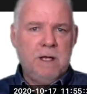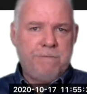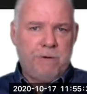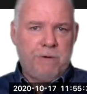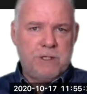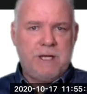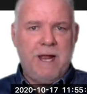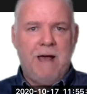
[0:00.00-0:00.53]

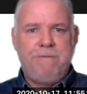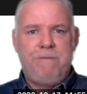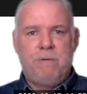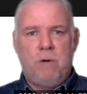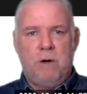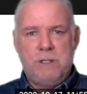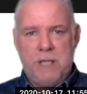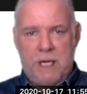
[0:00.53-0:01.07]
First half, of
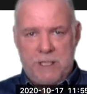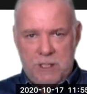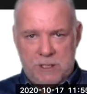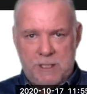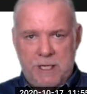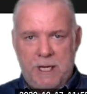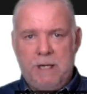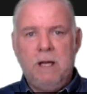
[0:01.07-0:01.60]
course, I
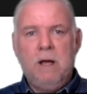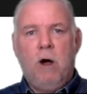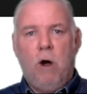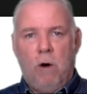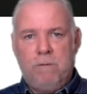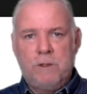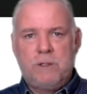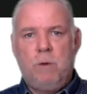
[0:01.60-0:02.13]
just said
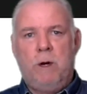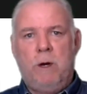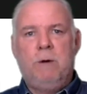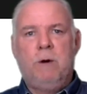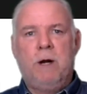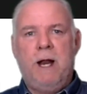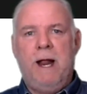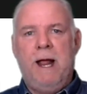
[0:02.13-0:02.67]
over
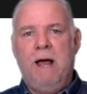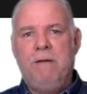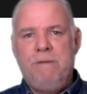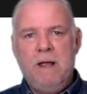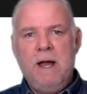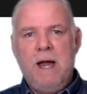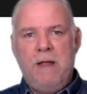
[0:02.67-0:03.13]
21.5,